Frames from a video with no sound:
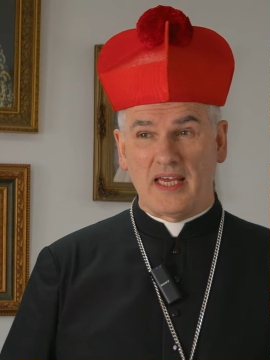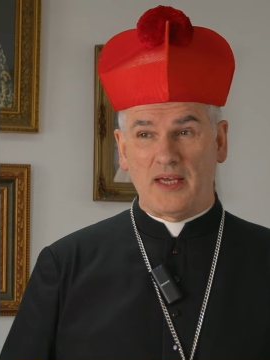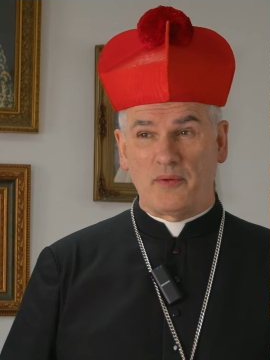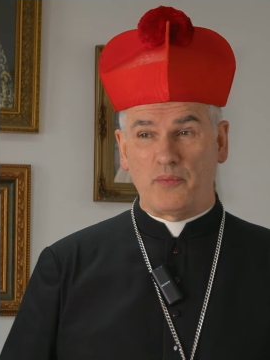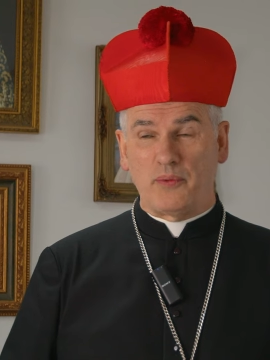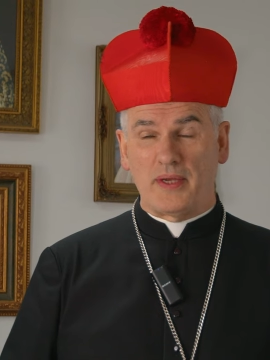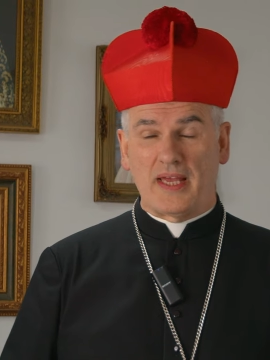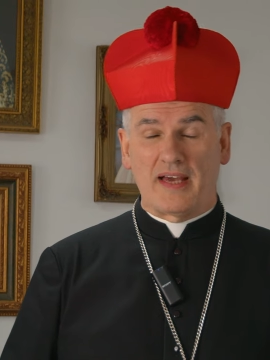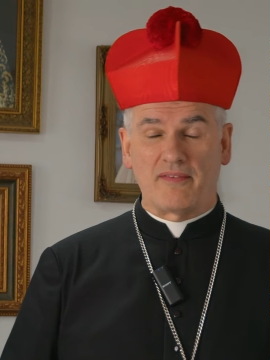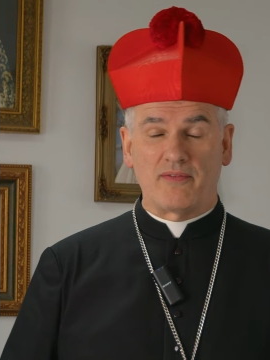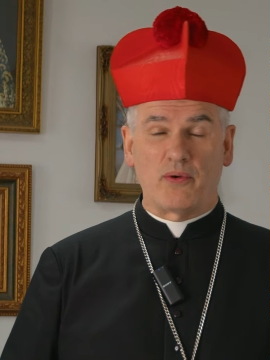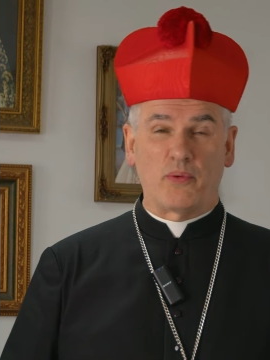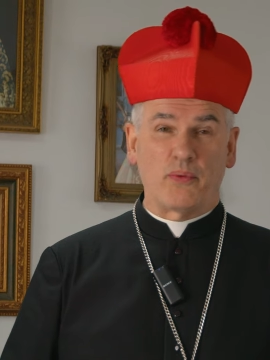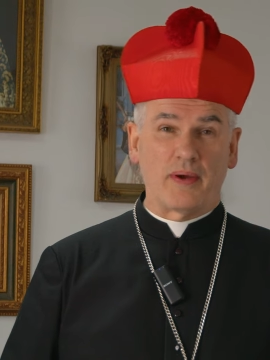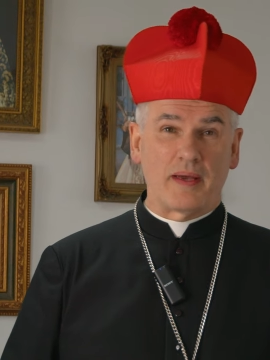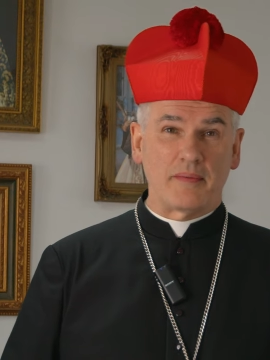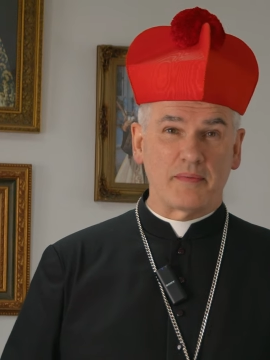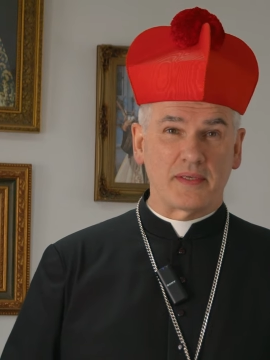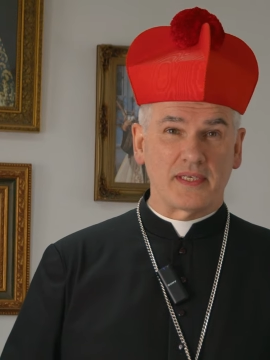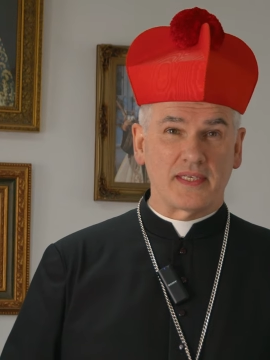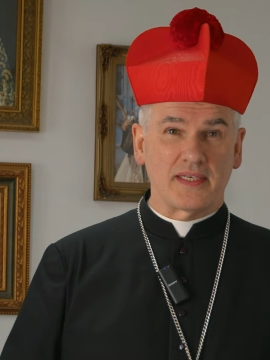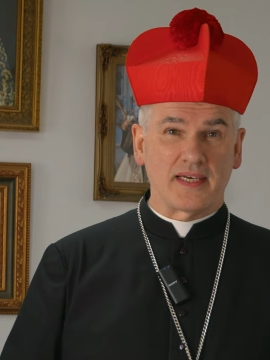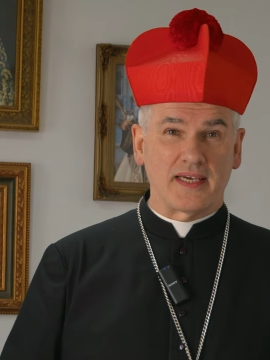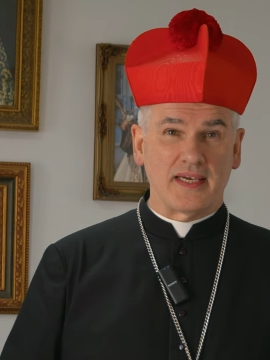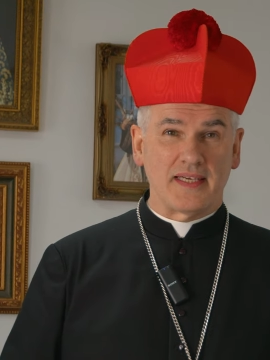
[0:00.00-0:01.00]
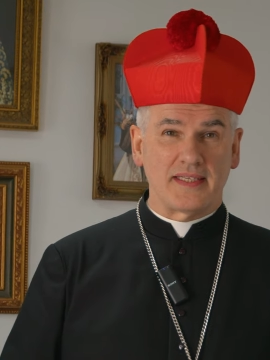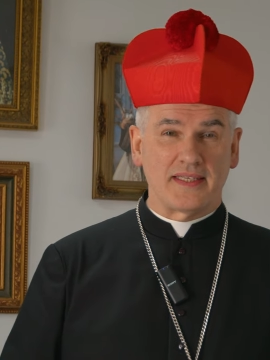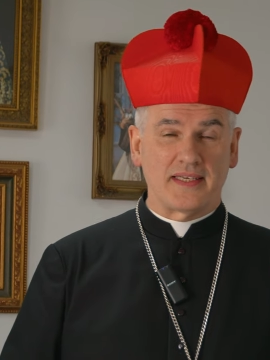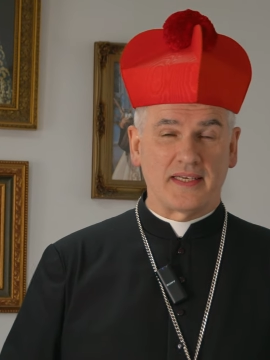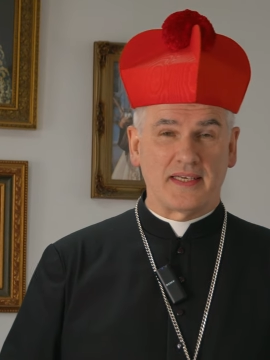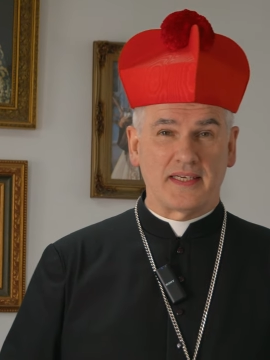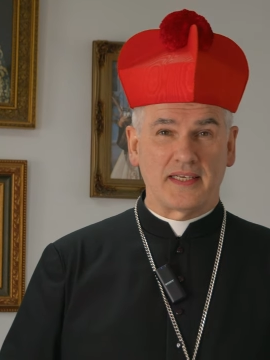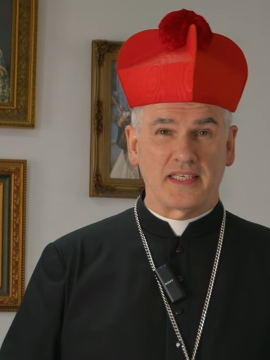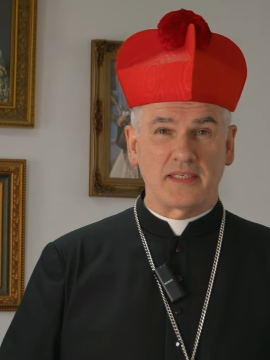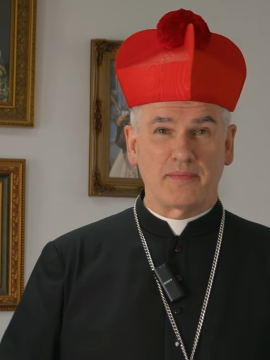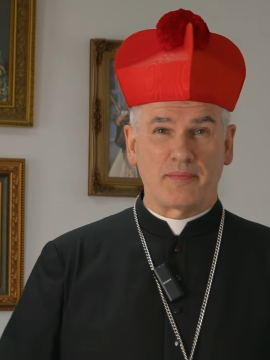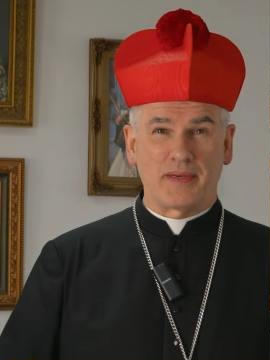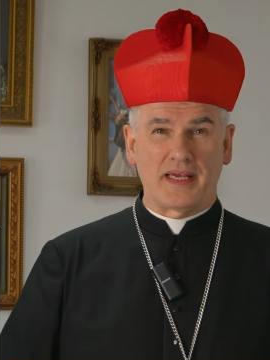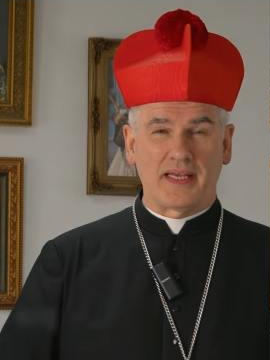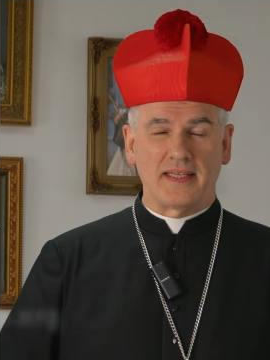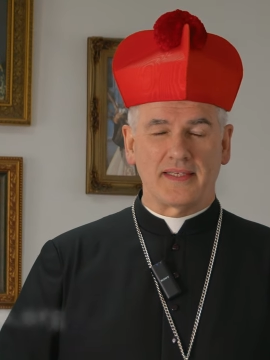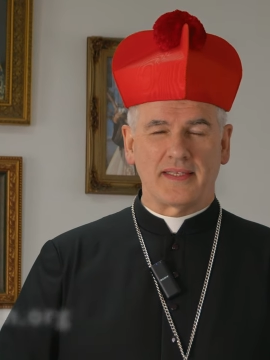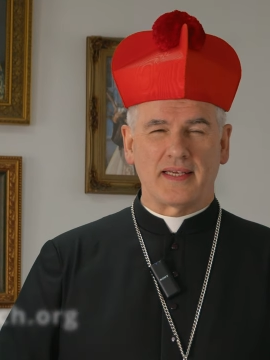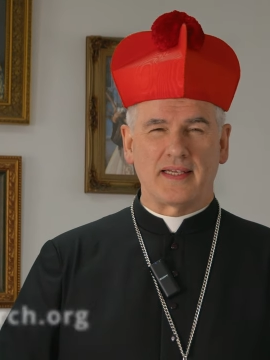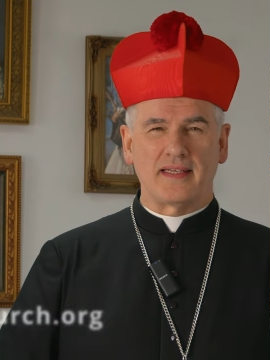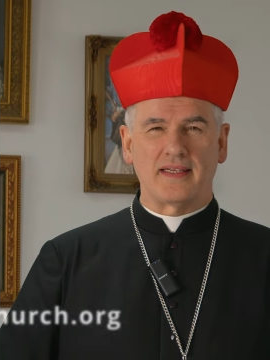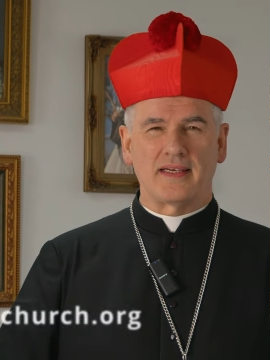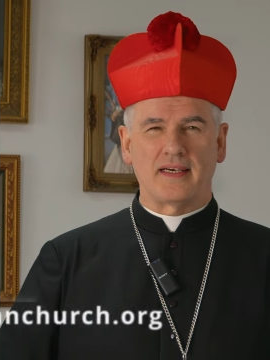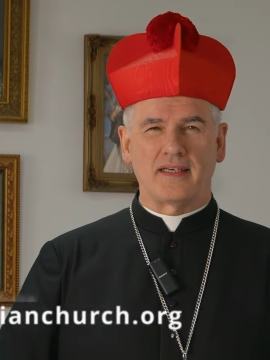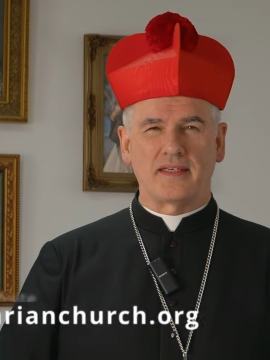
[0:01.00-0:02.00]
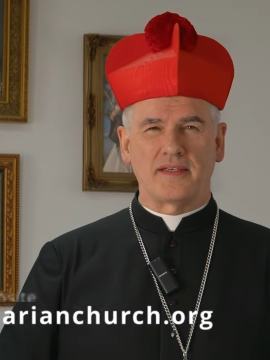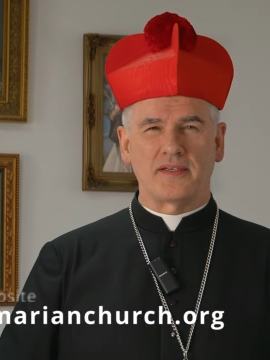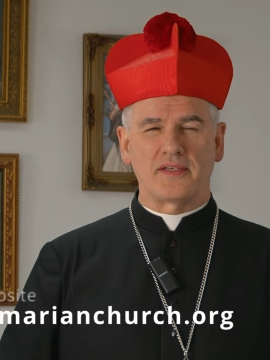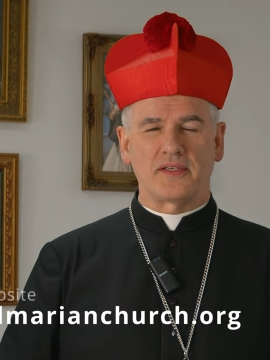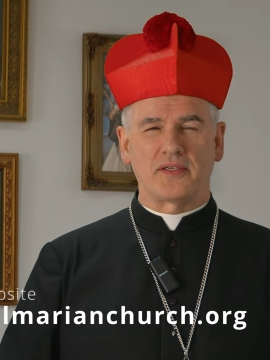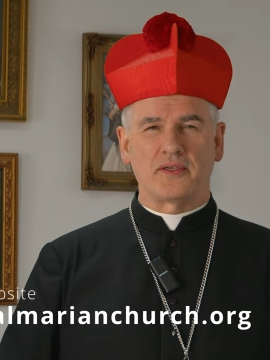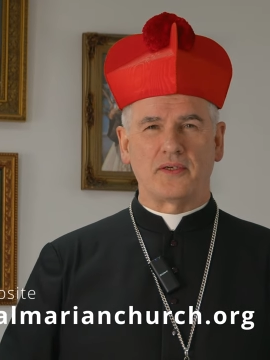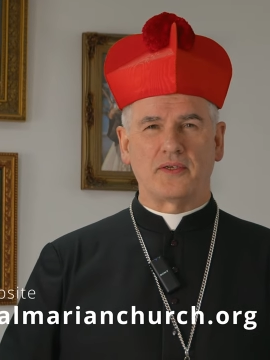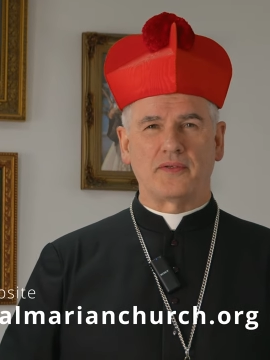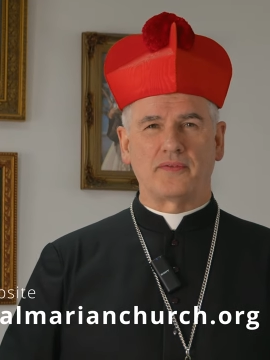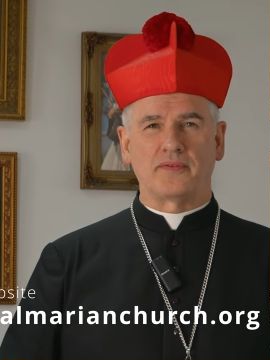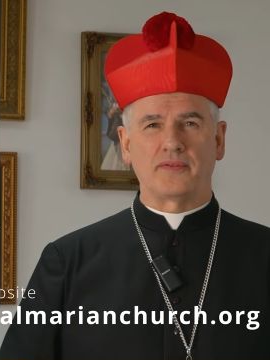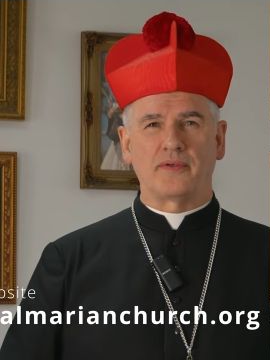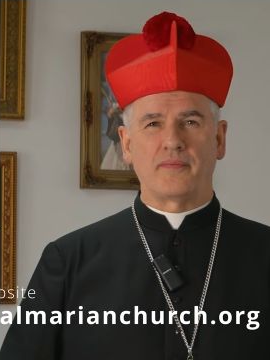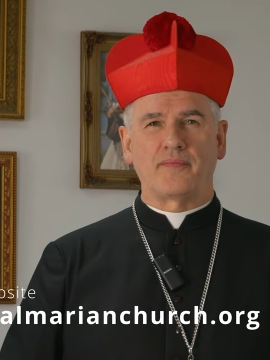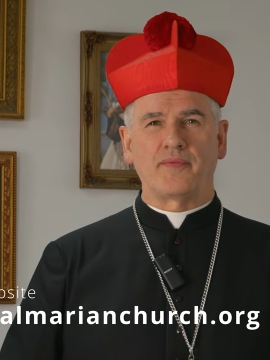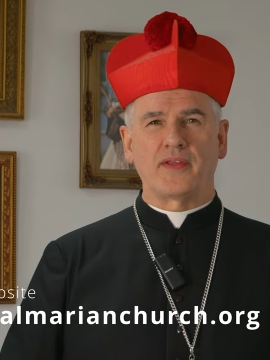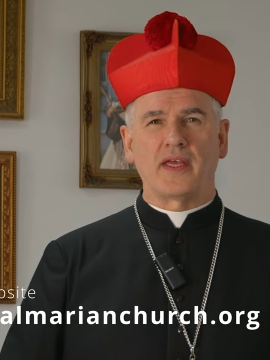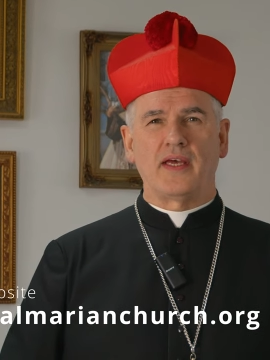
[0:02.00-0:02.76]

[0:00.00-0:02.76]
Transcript: We have a website that explains a lot of stuff.